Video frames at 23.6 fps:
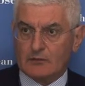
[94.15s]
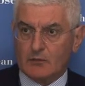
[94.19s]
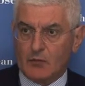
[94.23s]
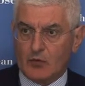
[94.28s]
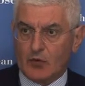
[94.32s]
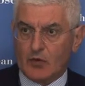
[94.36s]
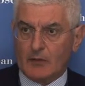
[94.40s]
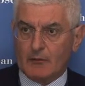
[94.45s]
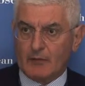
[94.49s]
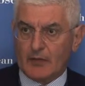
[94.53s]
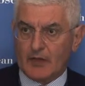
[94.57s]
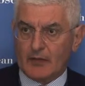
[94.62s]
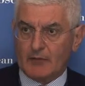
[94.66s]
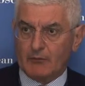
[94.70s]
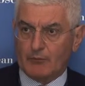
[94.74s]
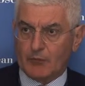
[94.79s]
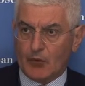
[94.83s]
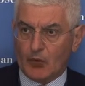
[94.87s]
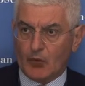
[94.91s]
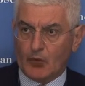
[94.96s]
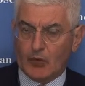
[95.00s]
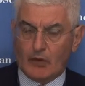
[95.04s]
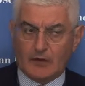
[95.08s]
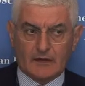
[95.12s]
more by
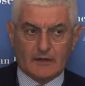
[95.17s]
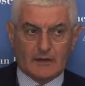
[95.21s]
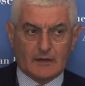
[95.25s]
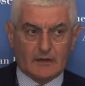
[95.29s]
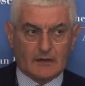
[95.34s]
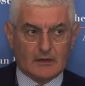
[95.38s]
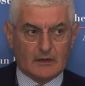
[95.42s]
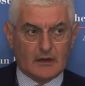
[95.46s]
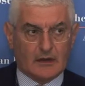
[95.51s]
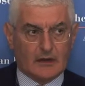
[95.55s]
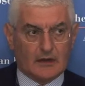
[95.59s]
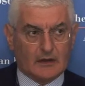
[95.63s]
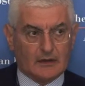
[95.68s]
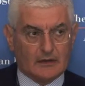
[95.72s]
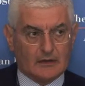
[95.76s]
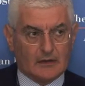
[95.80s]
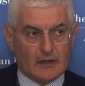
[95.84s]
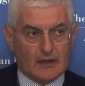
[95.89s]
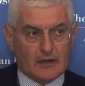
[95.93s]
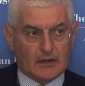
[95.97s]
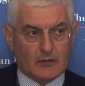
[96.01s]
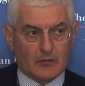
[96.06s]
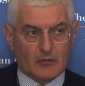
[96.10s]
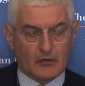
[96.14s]
Poland than
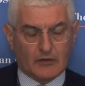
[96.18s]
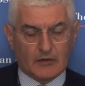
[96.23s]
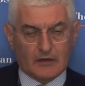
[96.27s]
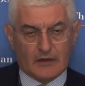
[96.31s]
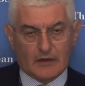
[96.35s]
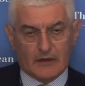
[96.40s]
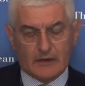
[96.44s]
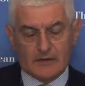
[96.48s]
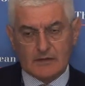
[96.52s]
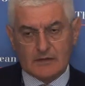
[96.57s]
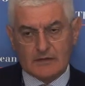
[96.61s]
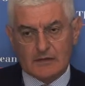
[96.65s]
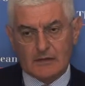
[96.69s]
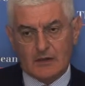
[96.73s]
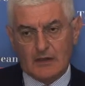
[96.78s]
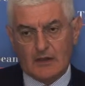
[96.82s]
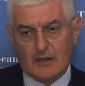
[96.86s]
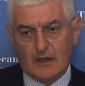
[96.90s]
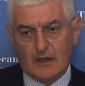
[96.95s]
anybody else.